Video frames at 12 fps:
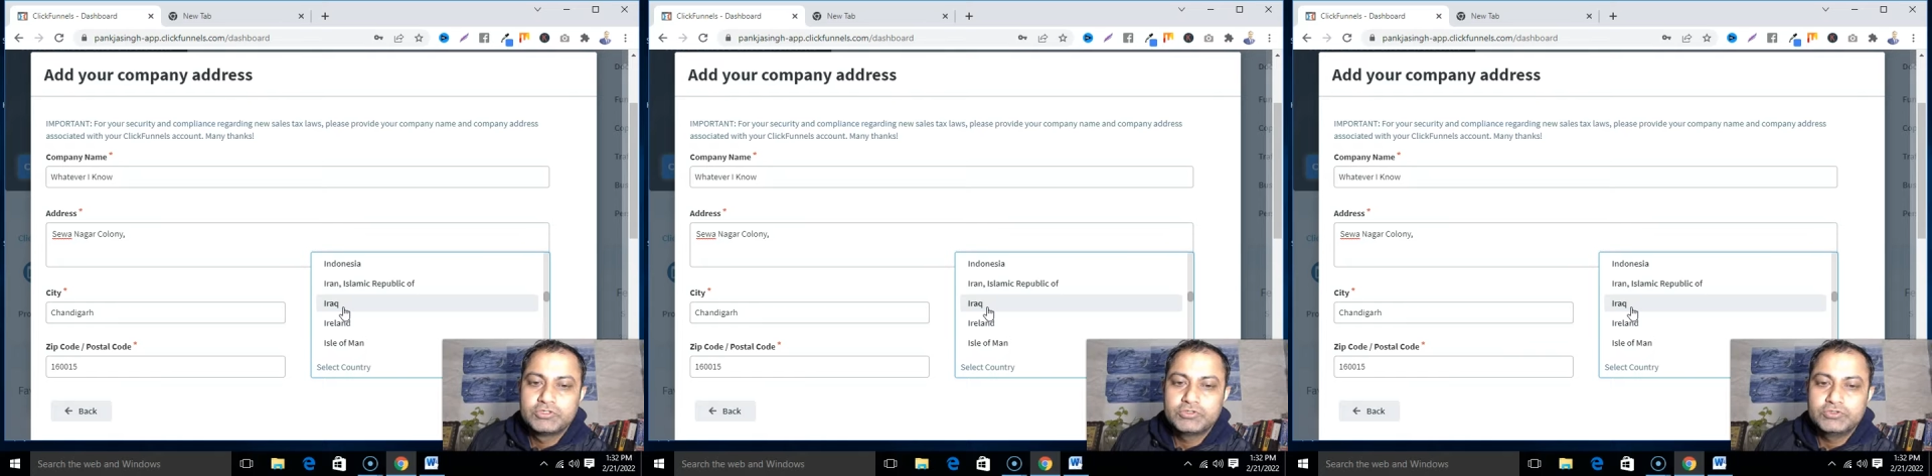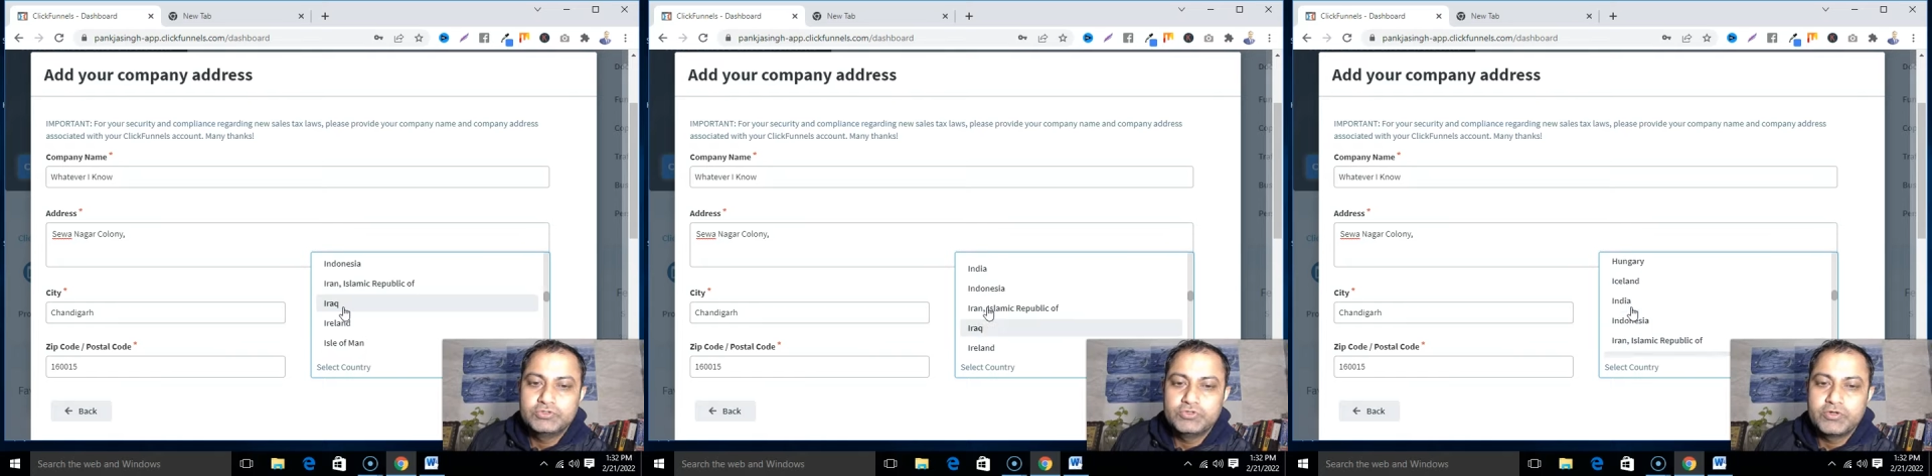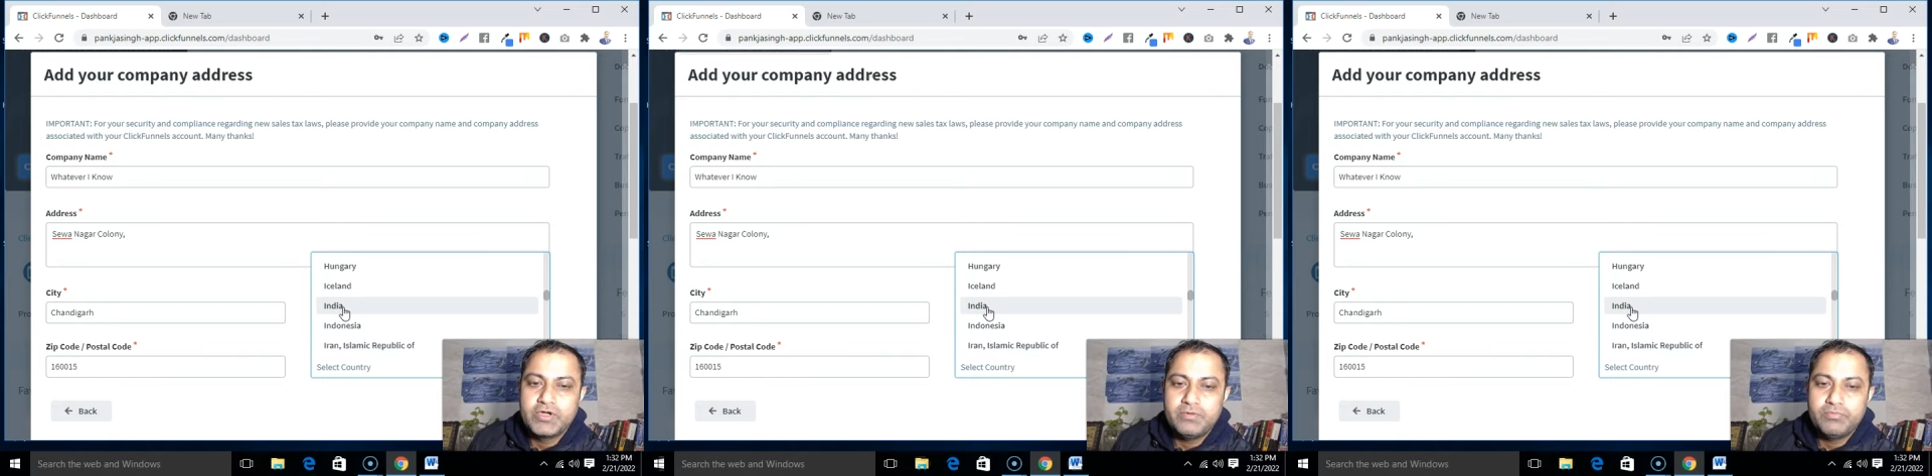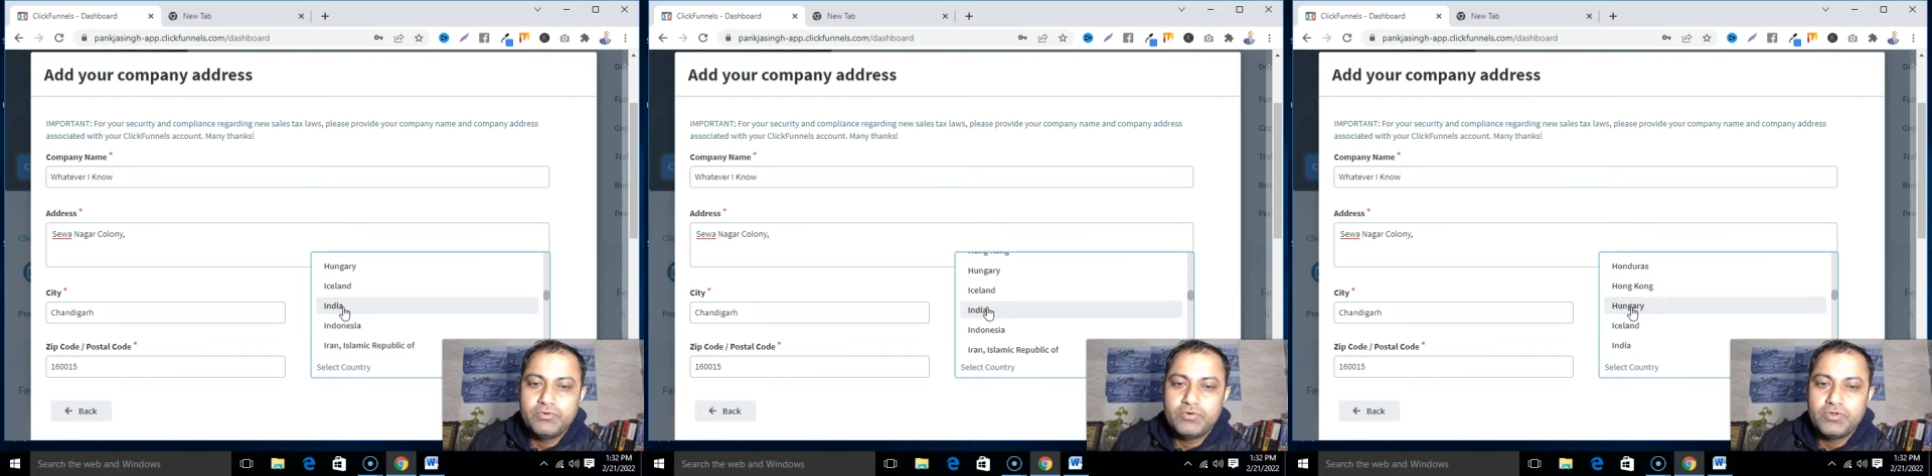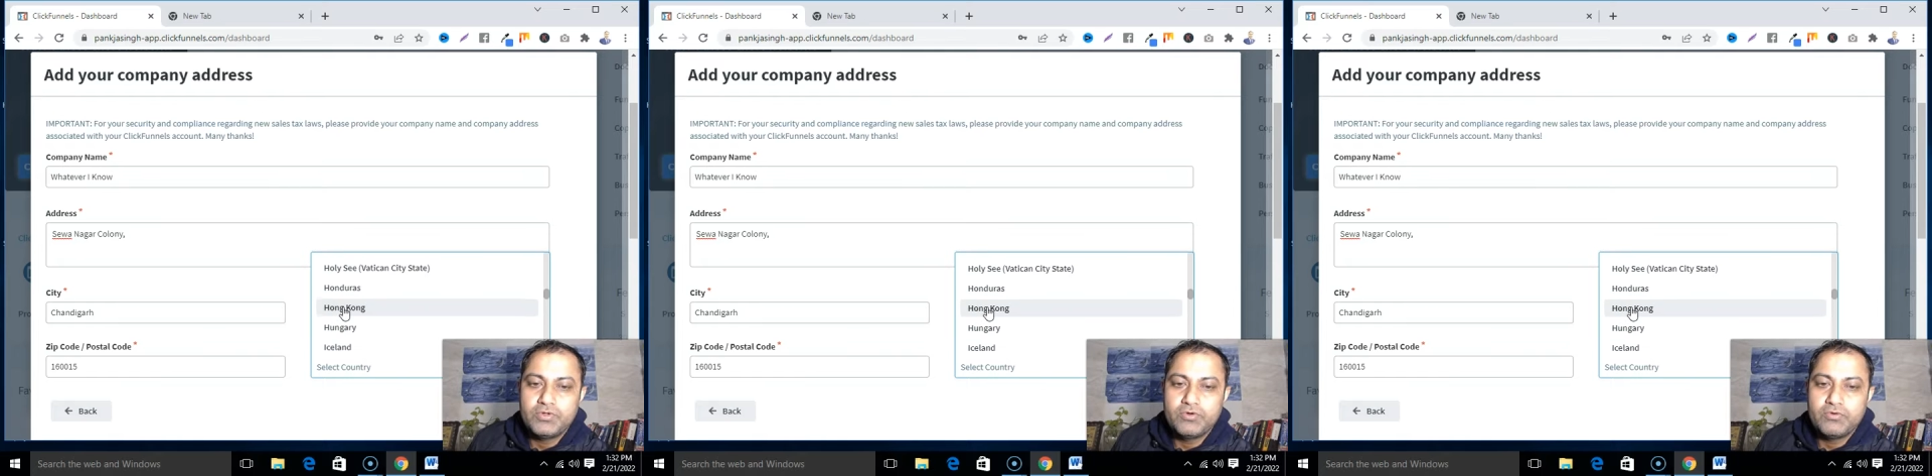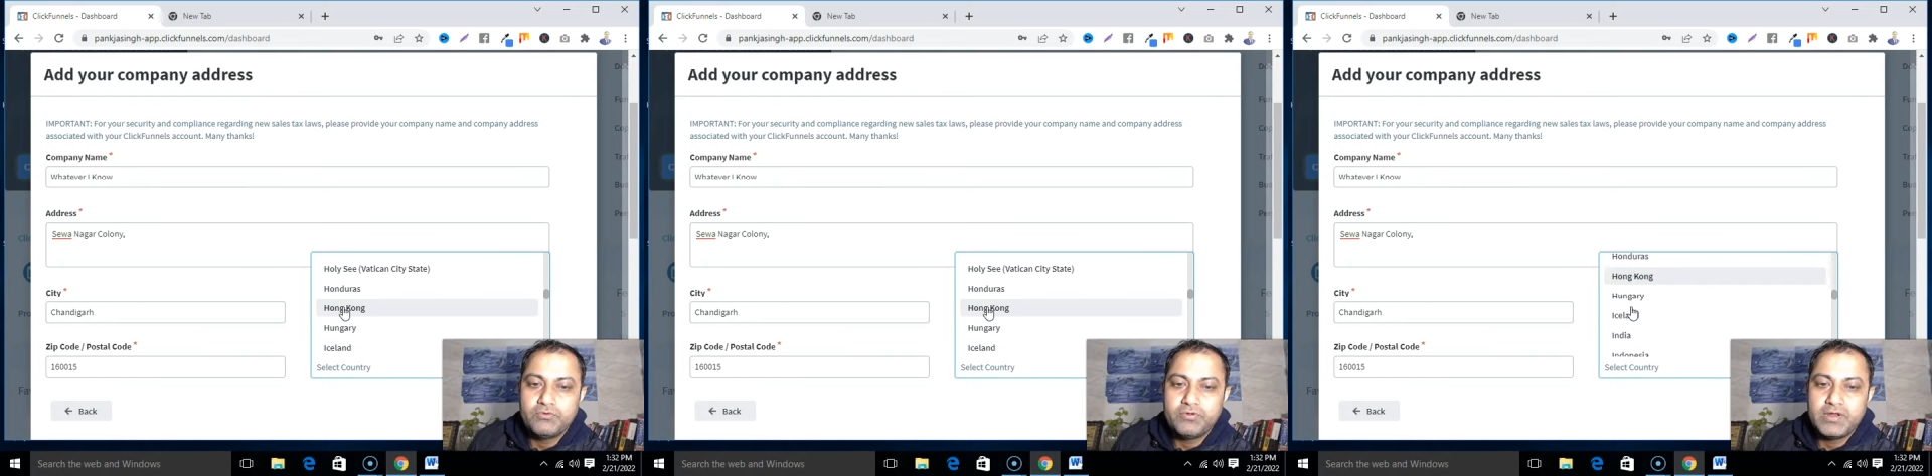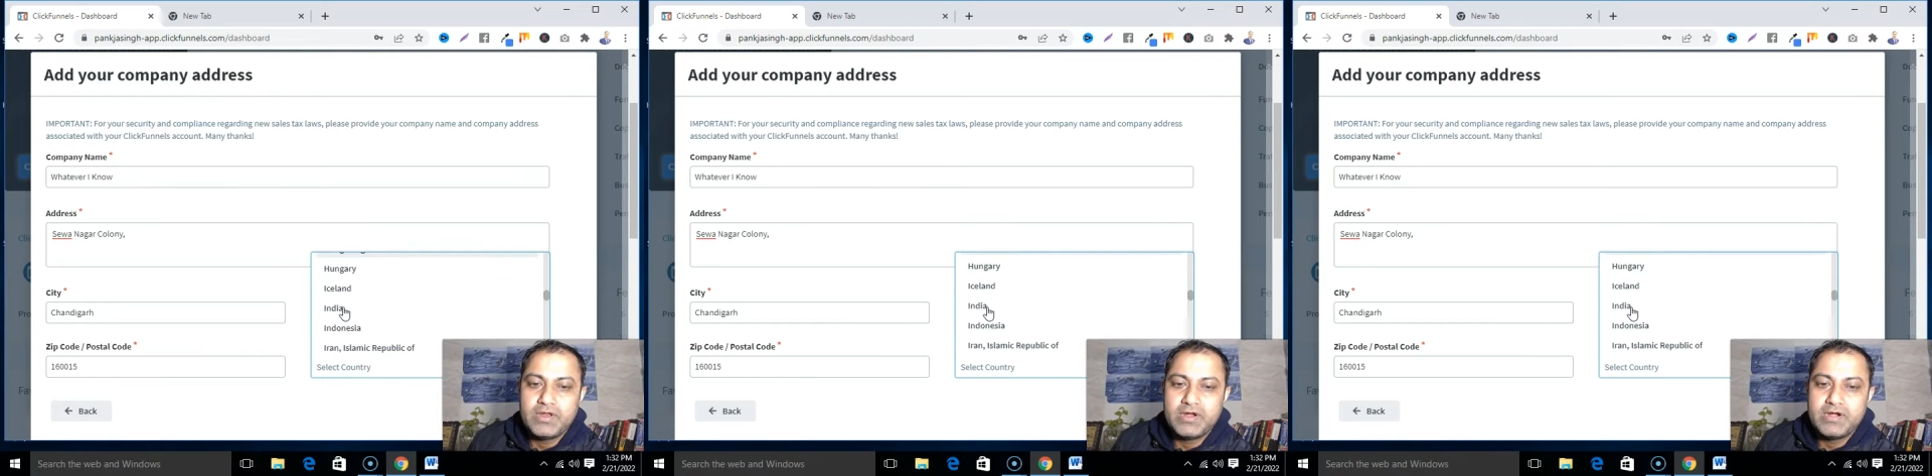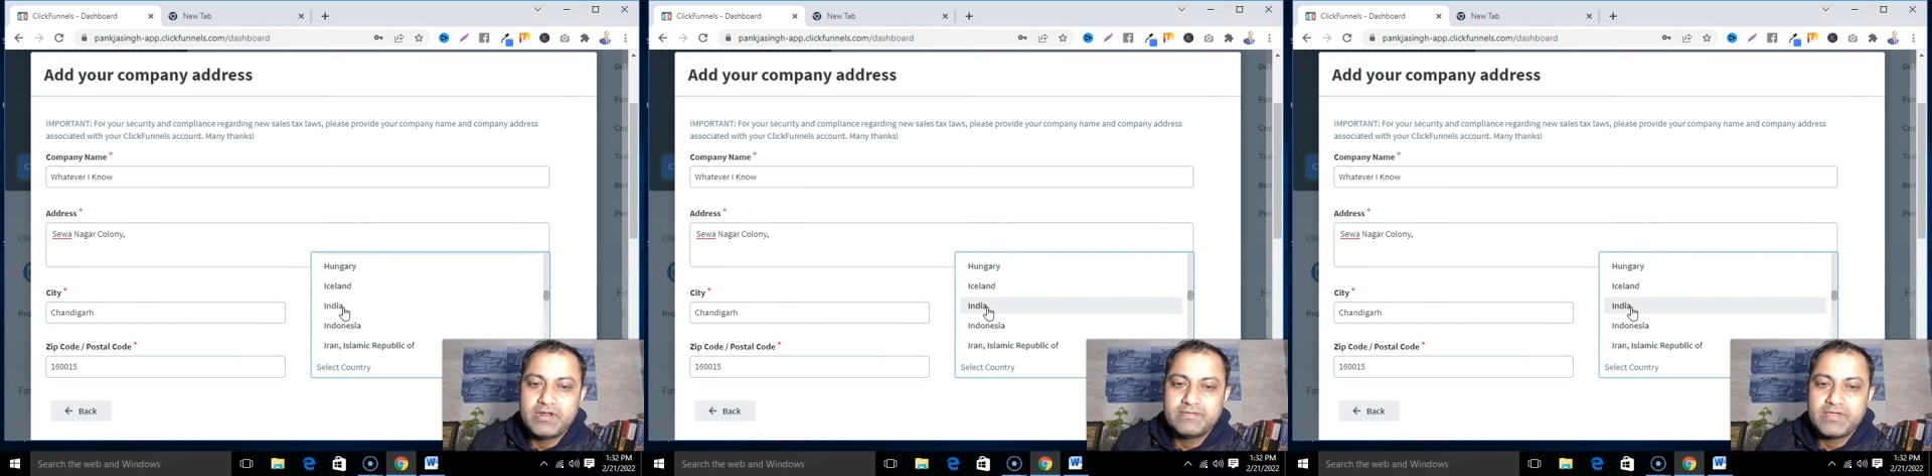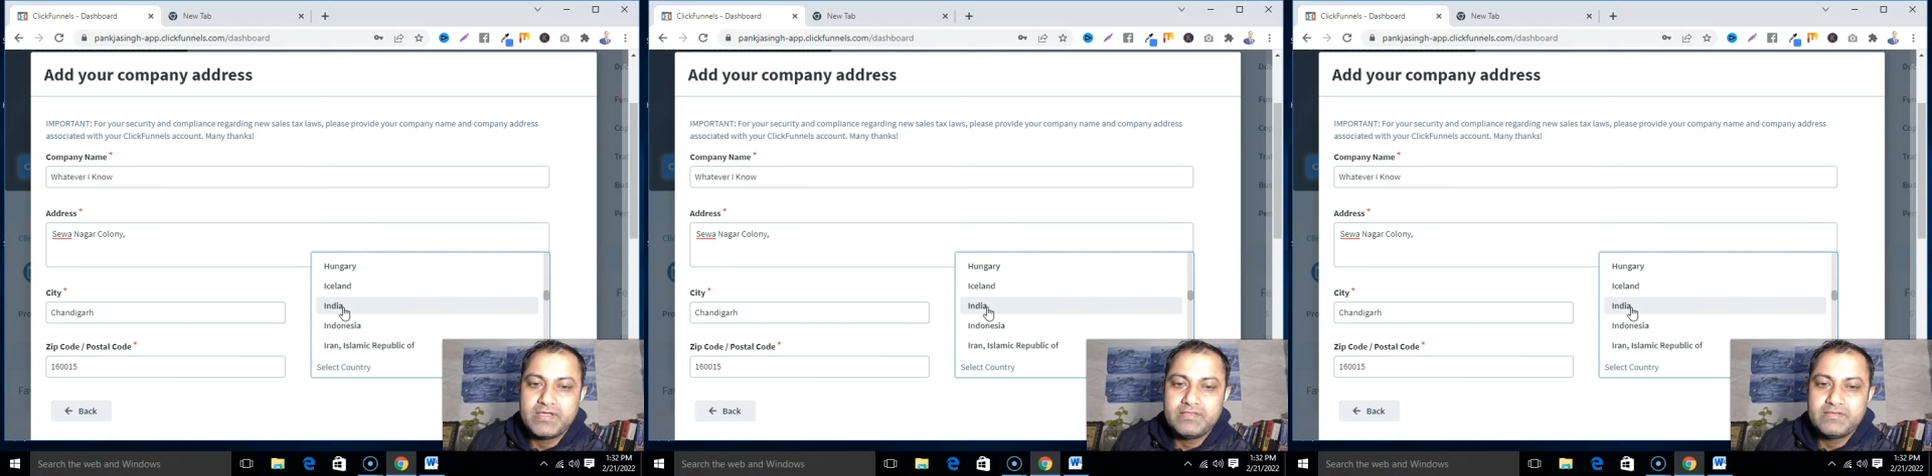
you can put your real address, guys,